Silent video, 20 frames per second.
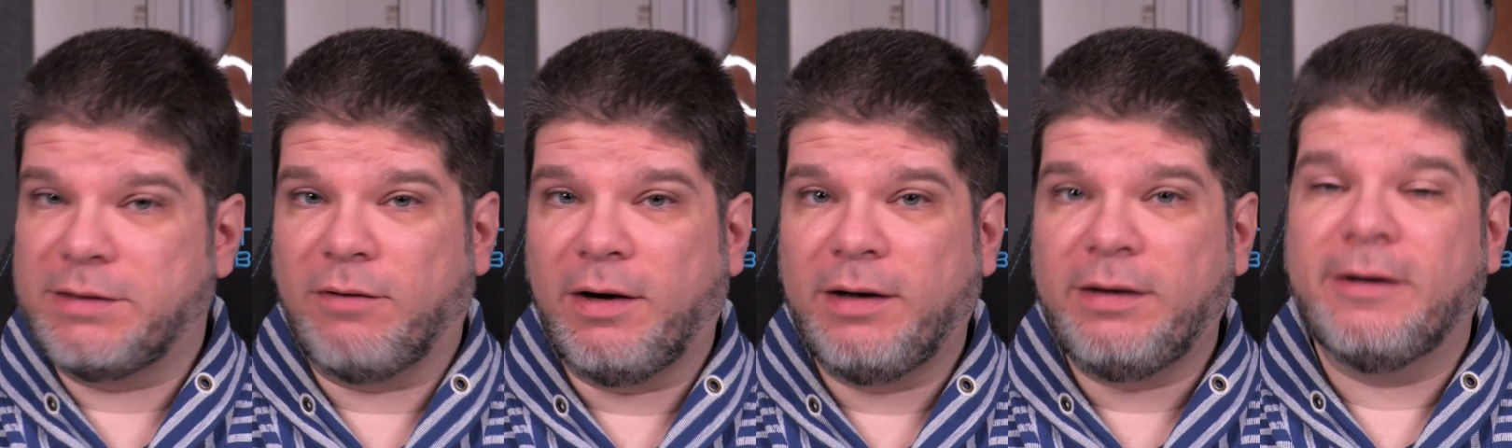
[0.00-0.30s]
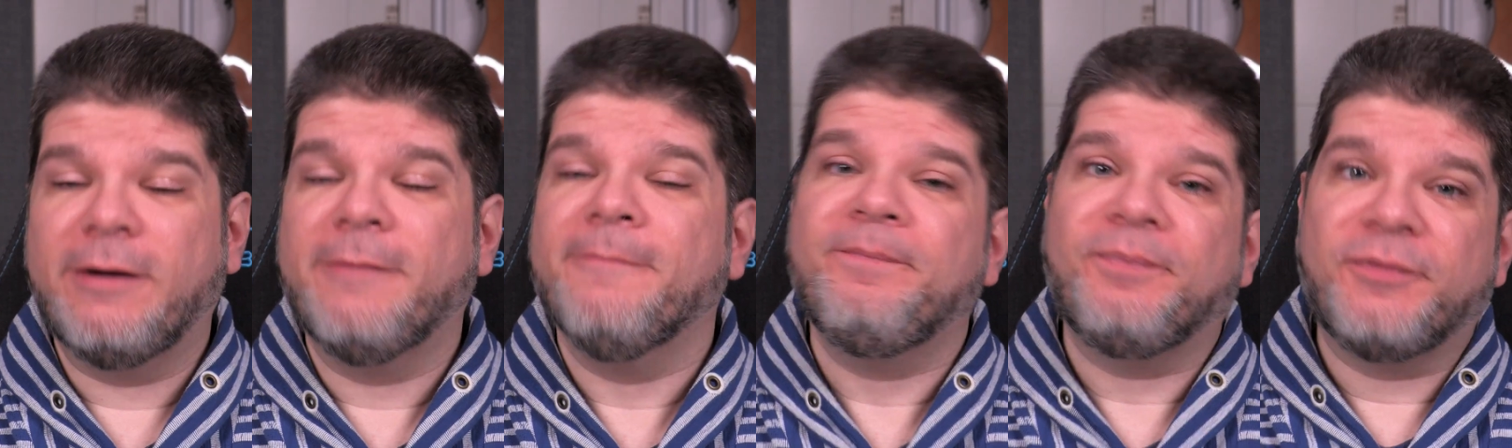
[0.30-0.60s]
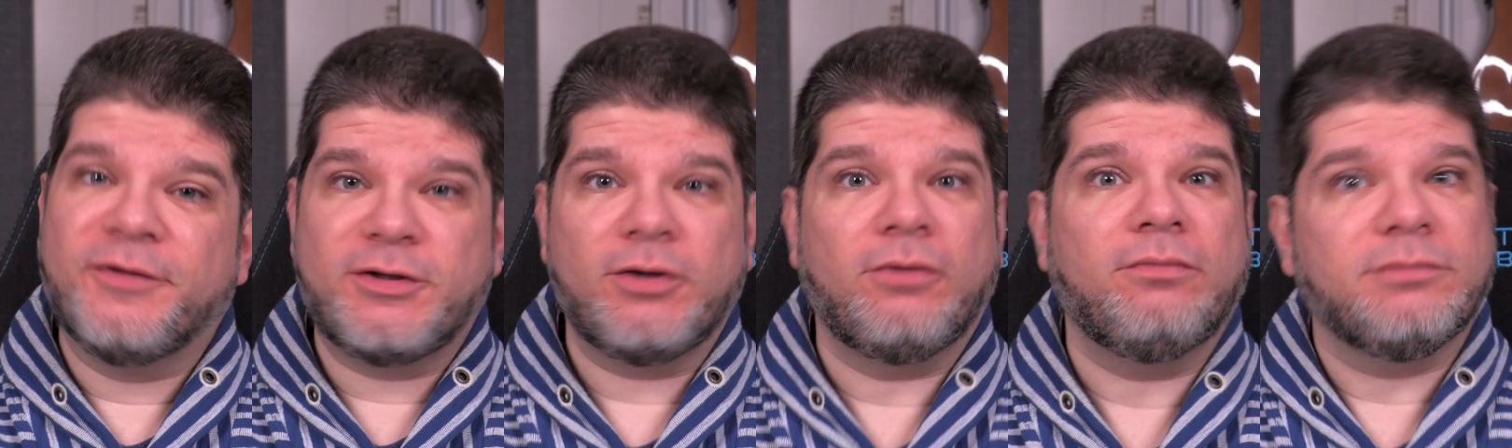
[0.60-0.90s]
right?
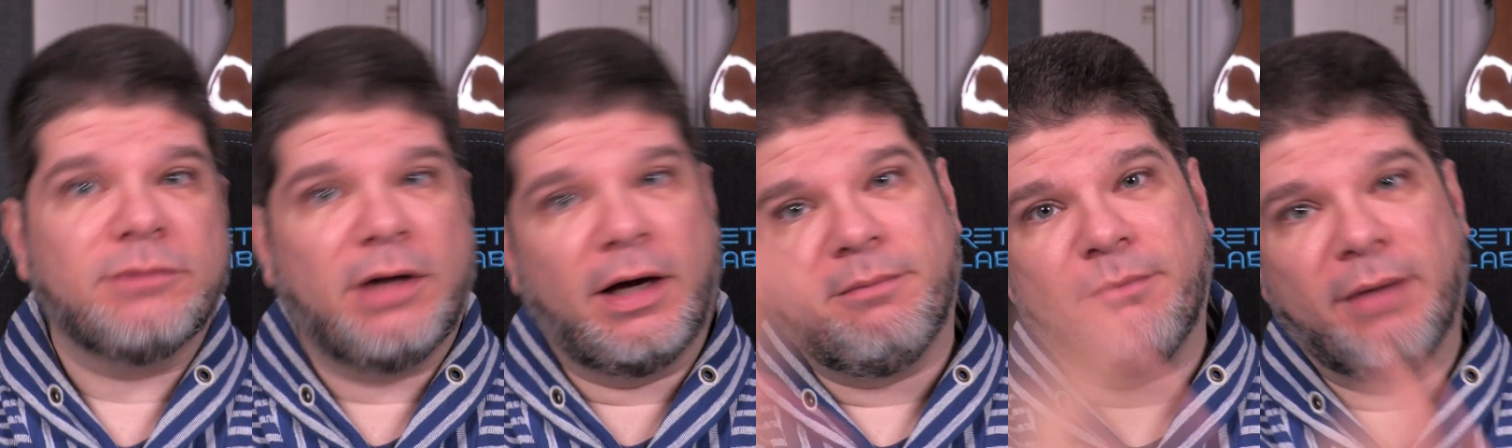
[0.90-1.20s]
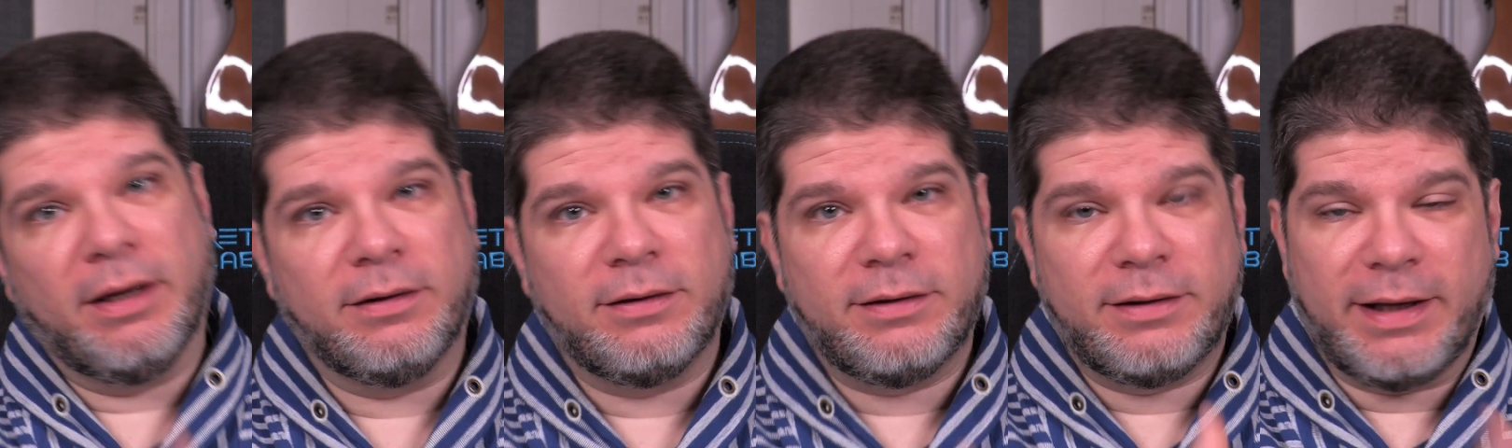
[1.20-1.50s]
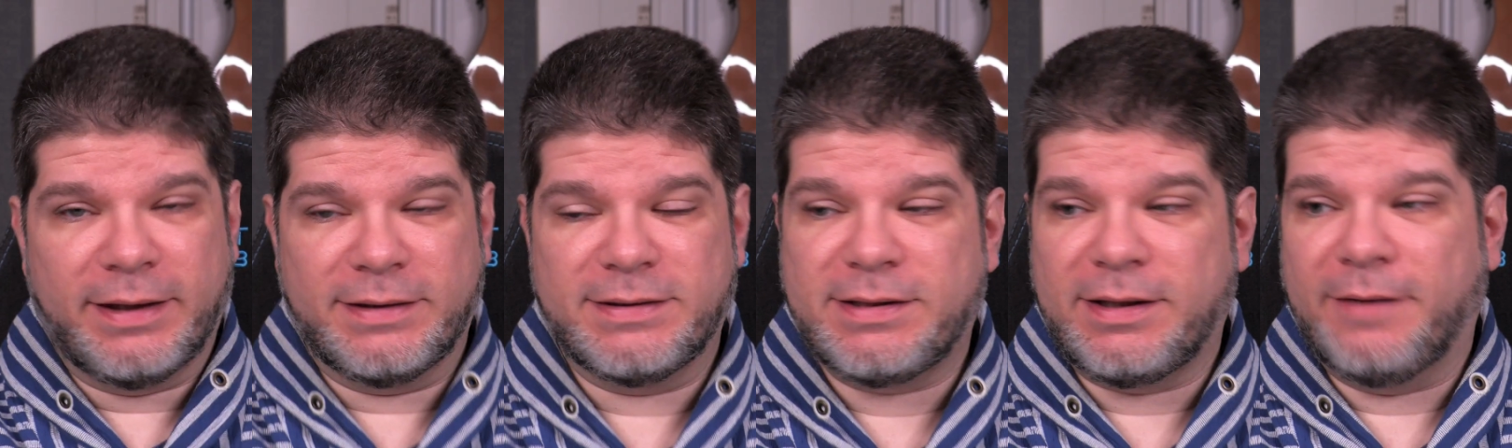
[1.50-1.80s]
So I made
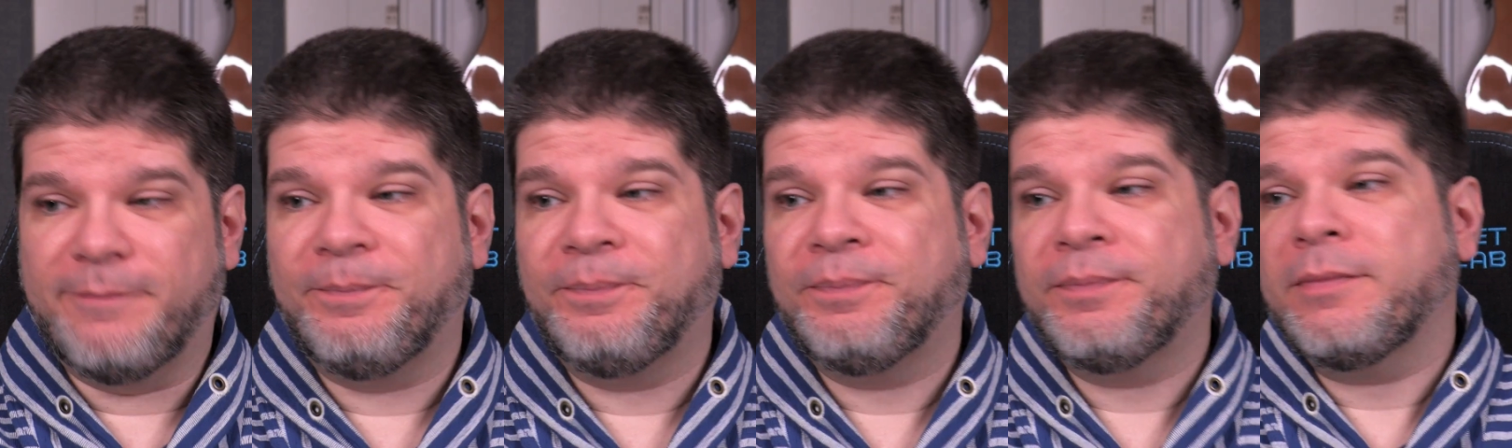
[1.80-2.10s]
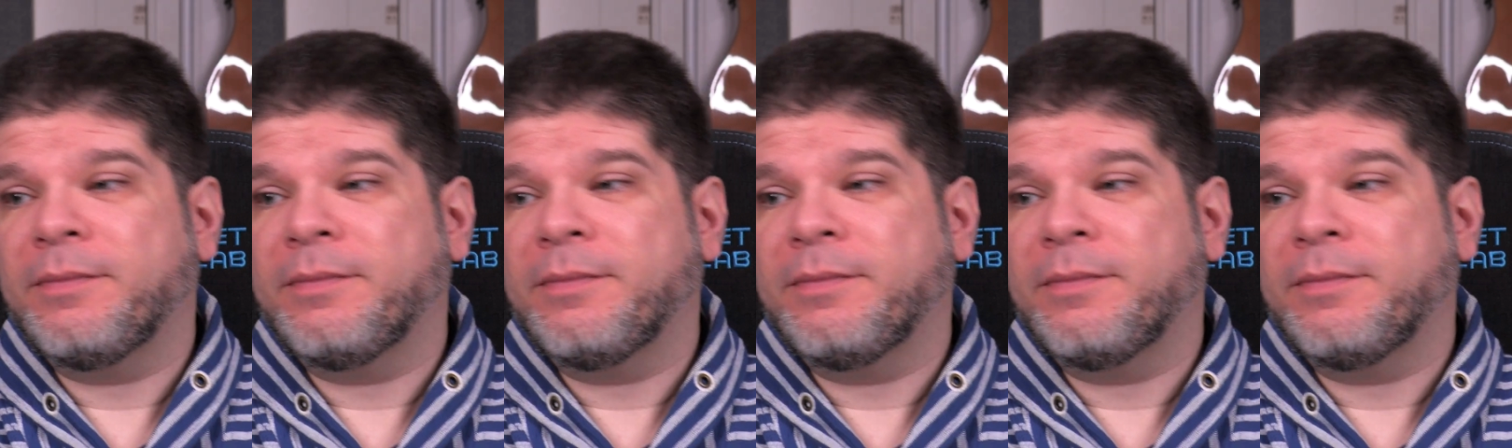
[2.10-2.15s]
Desta.